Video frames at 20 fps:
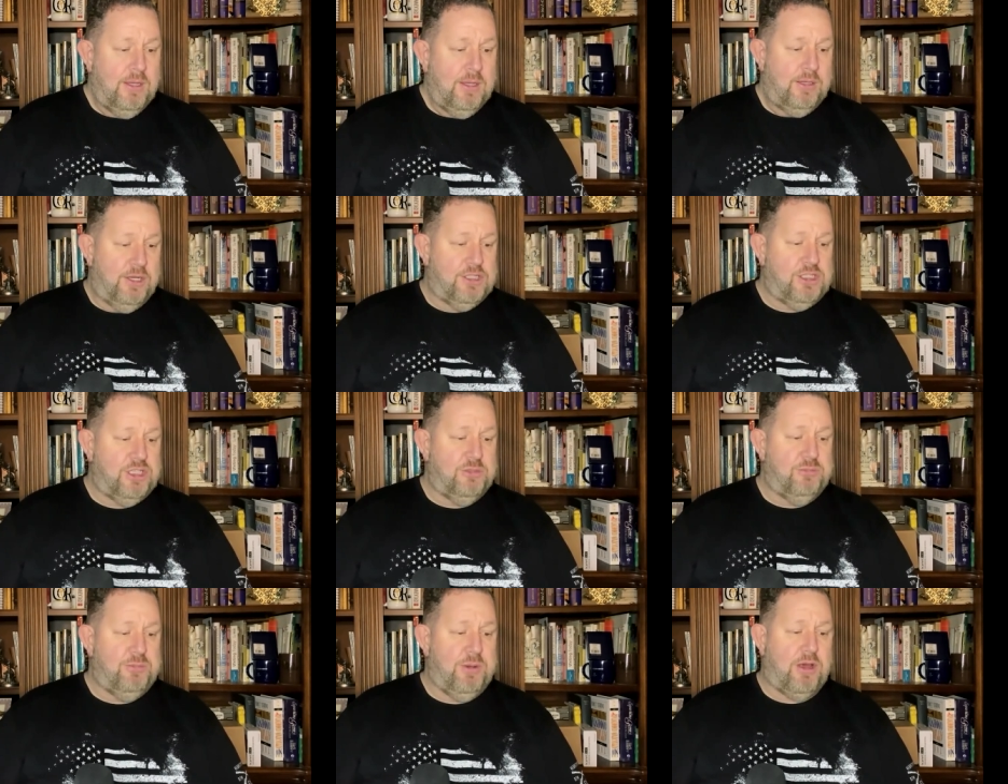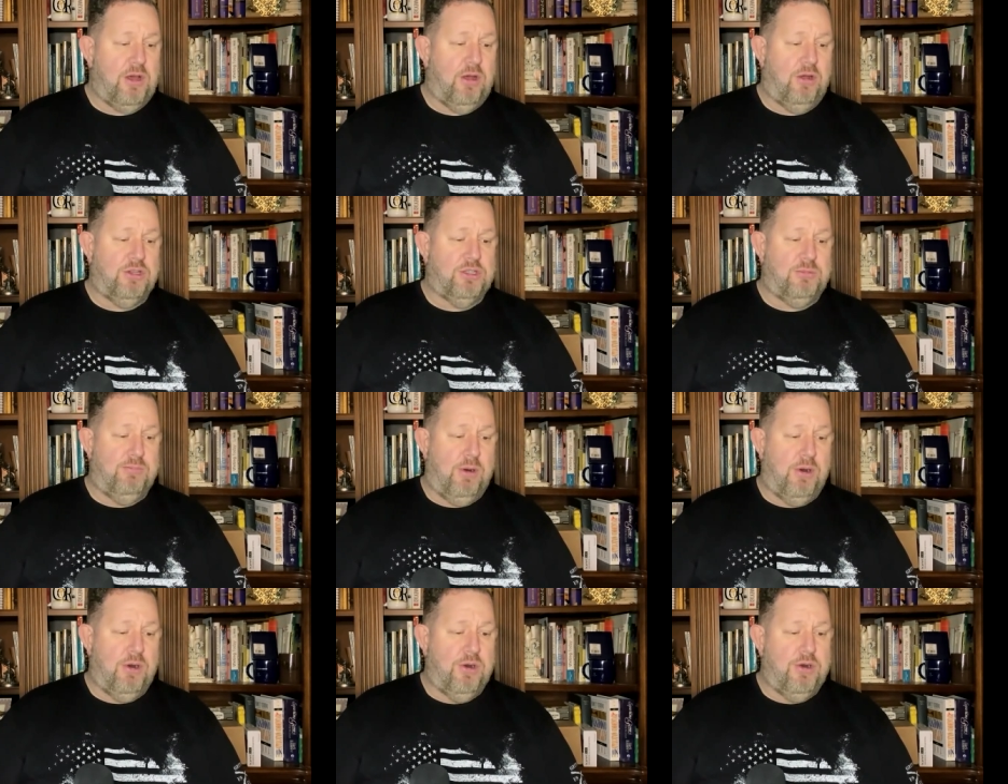This is because
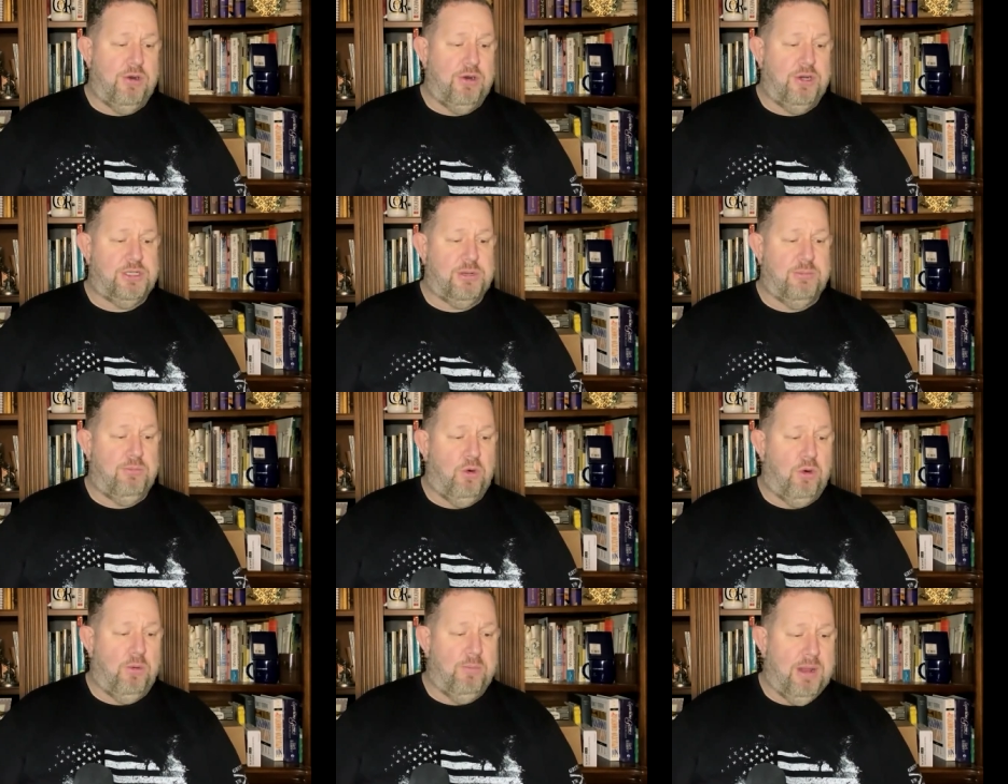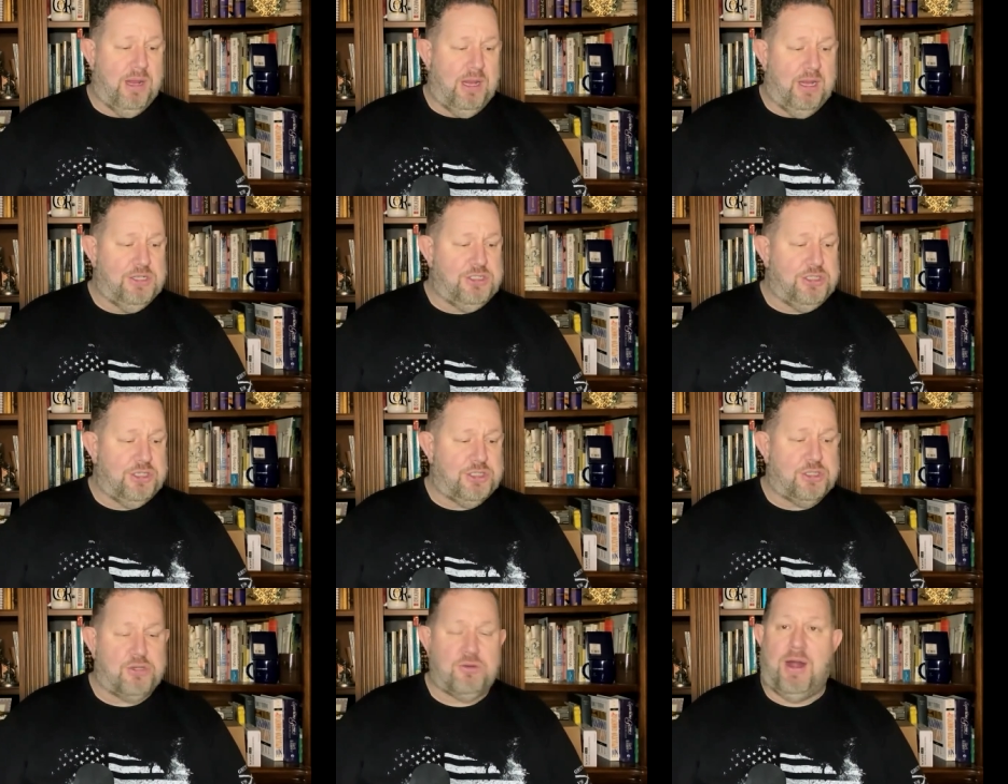murder is a more
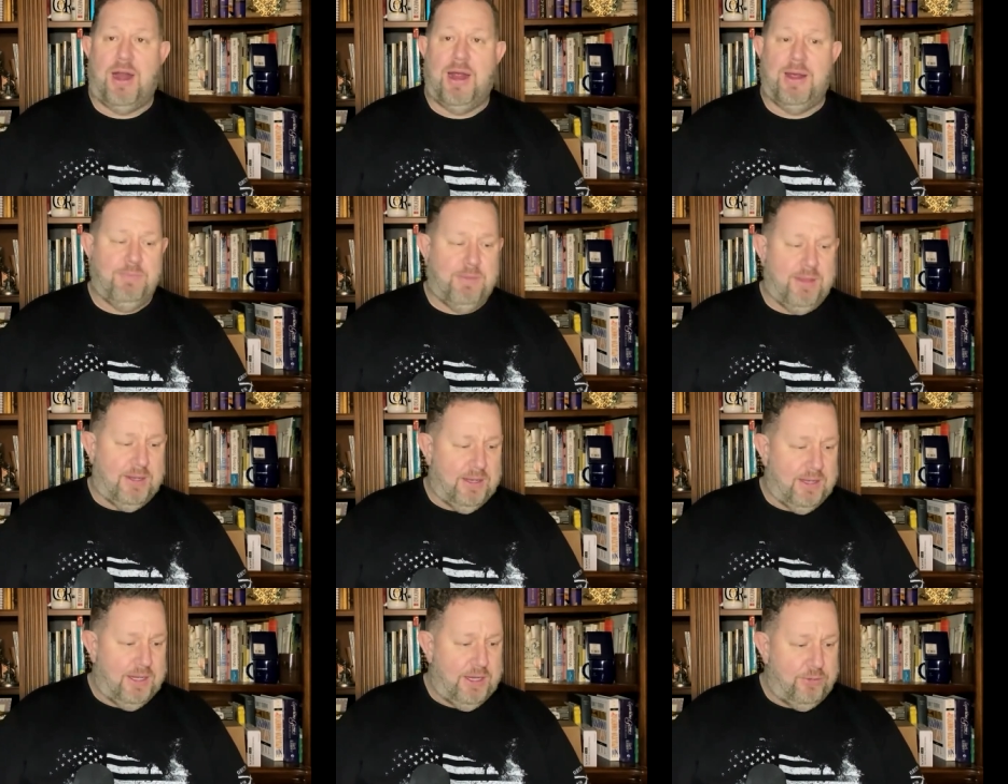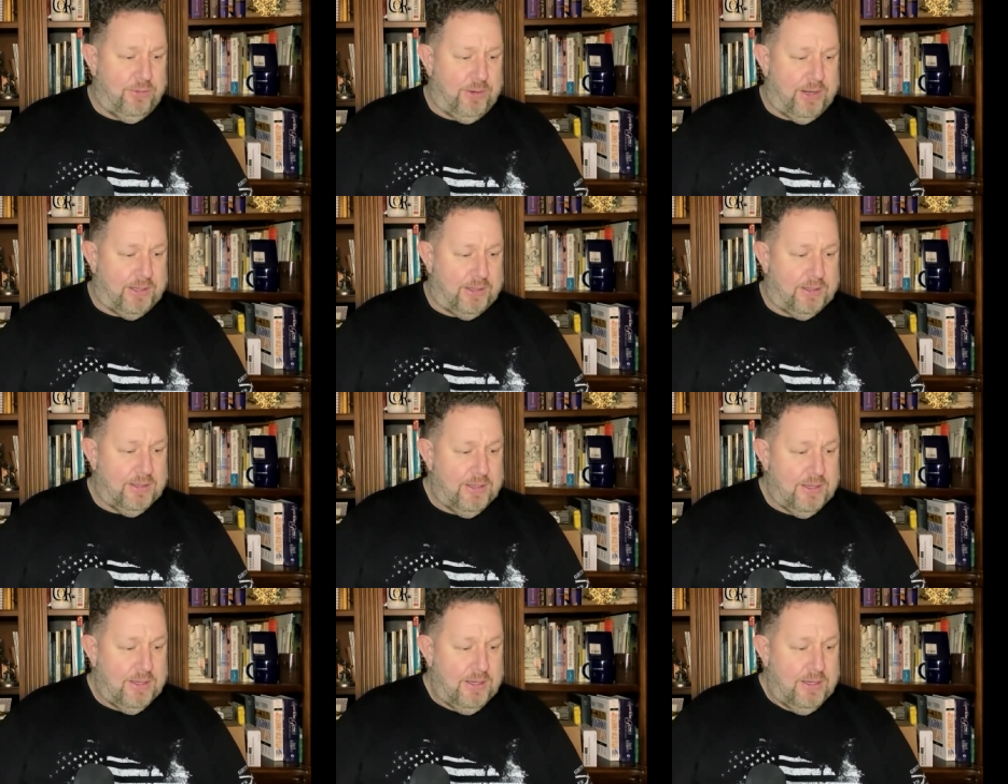malicious crime than littering.
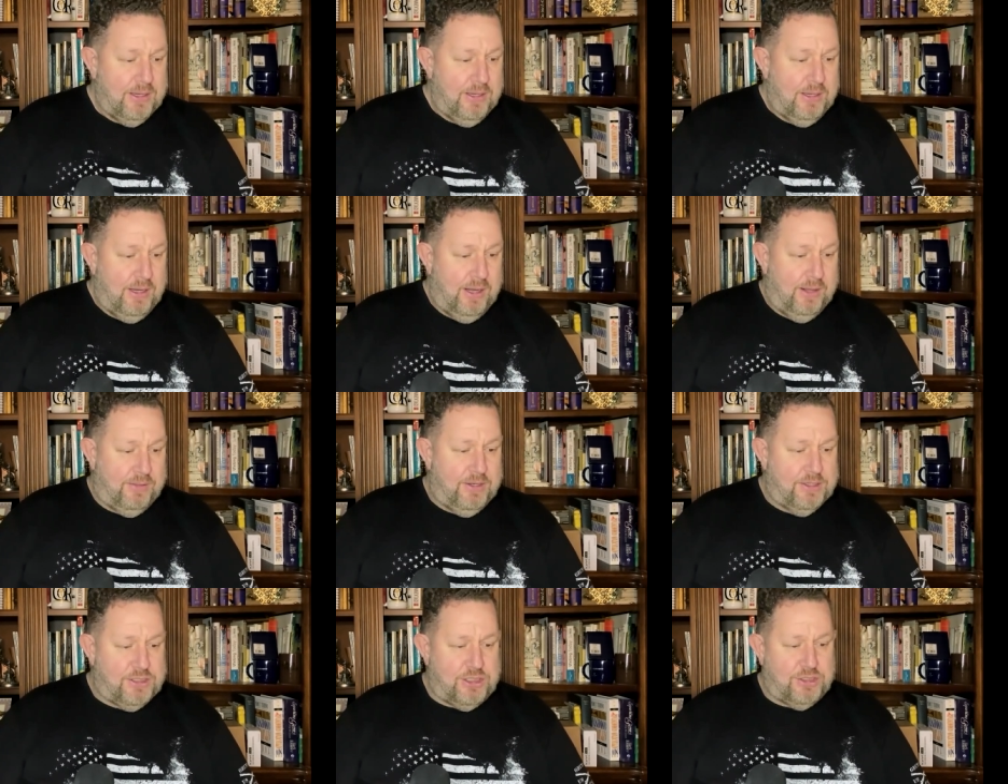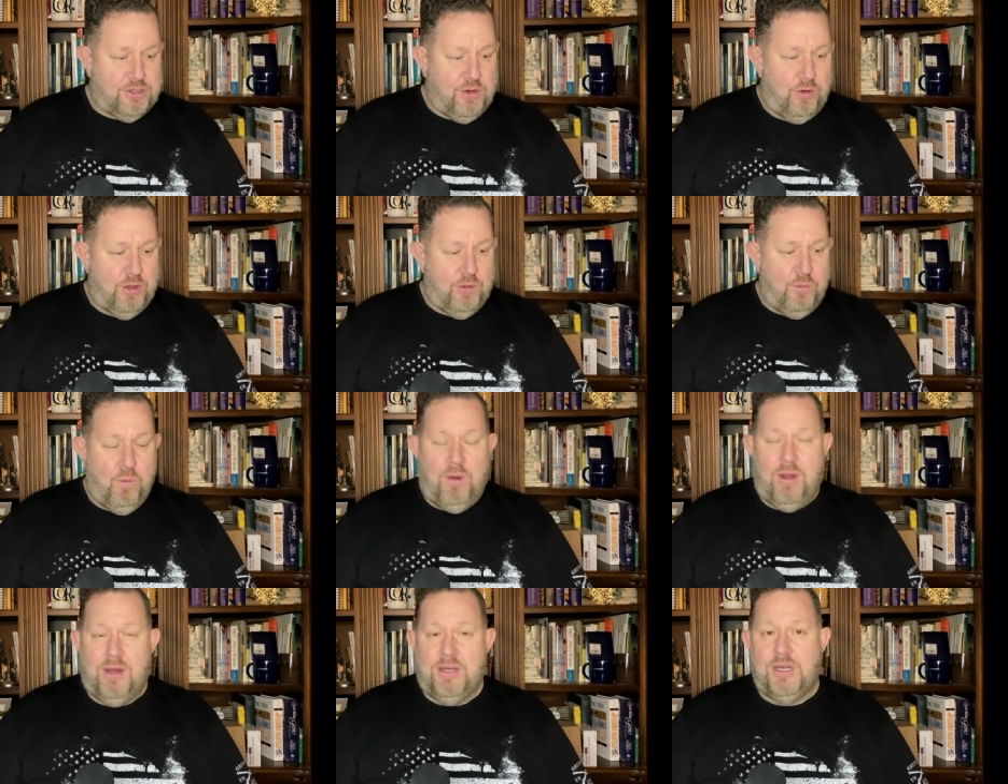And this is only
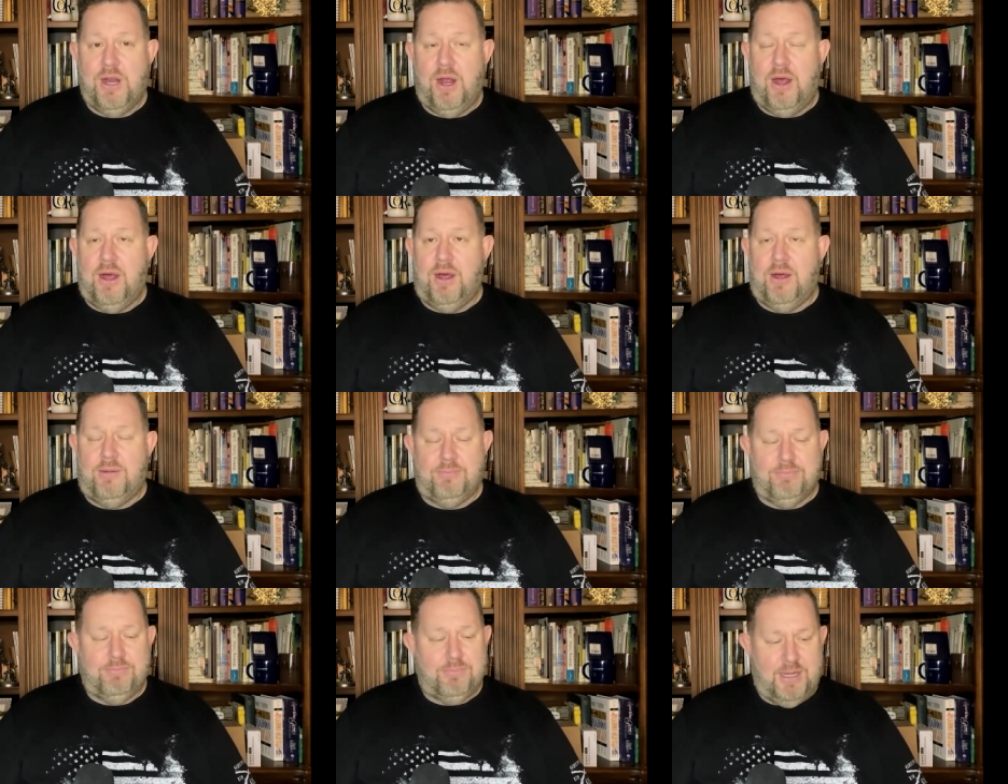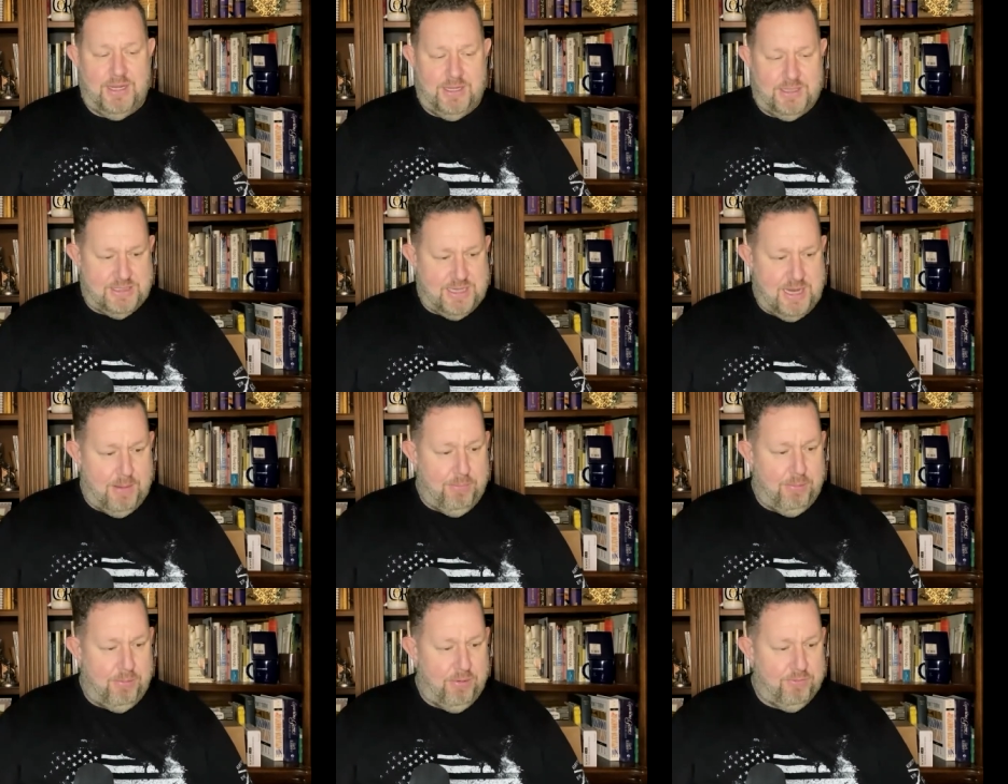one um,
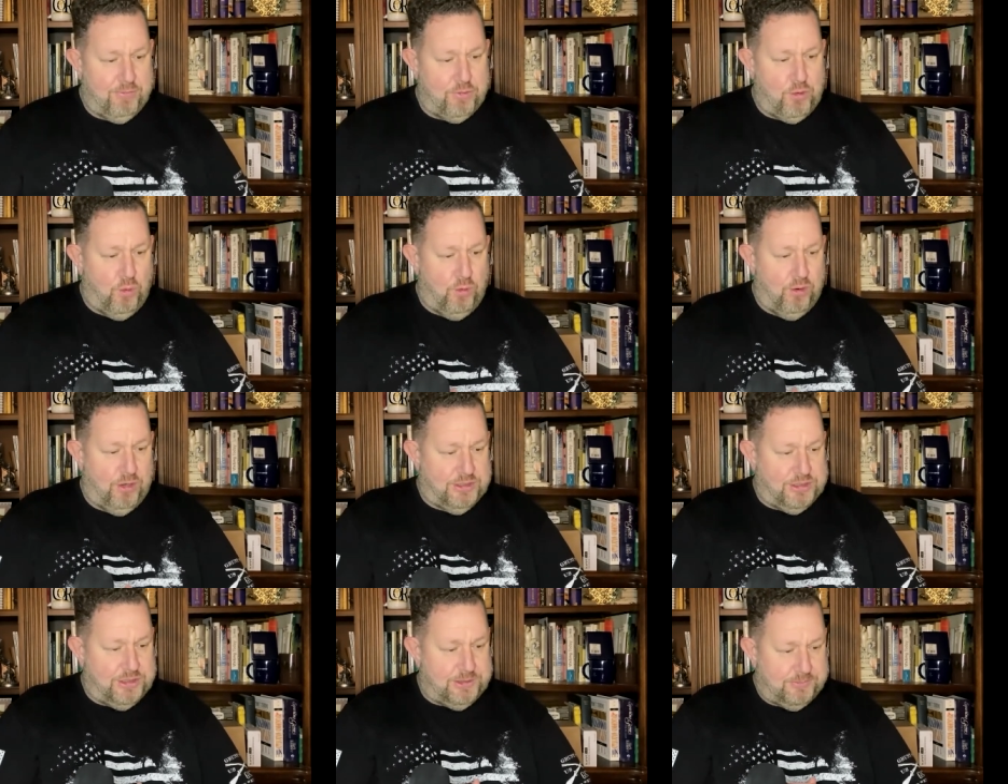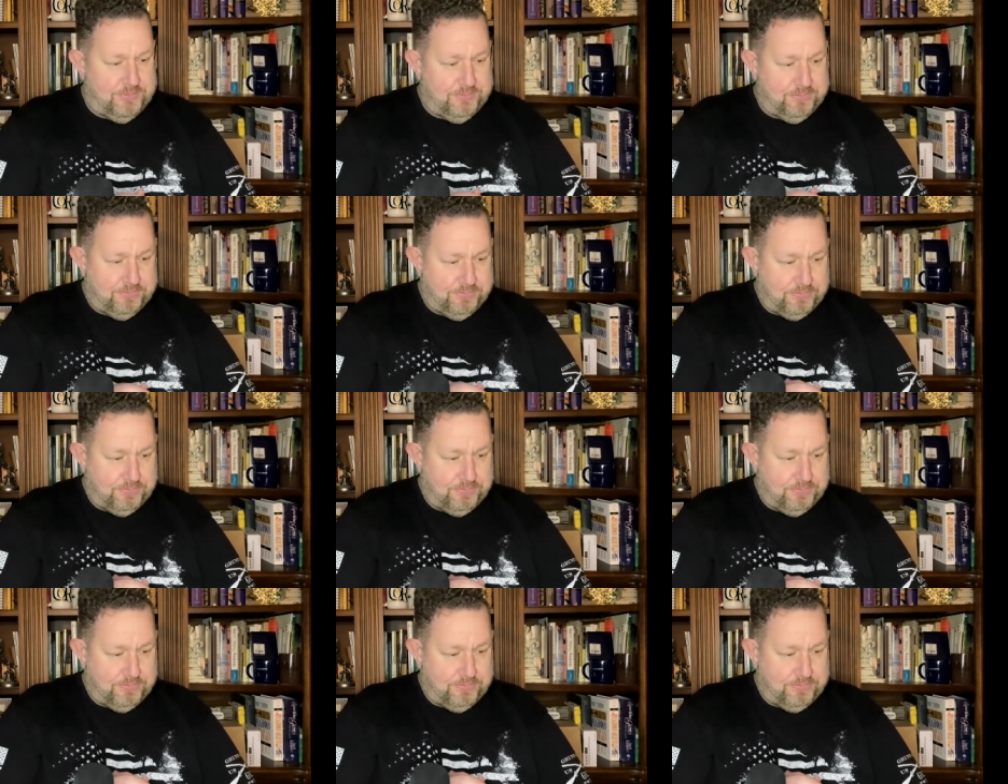example, of course.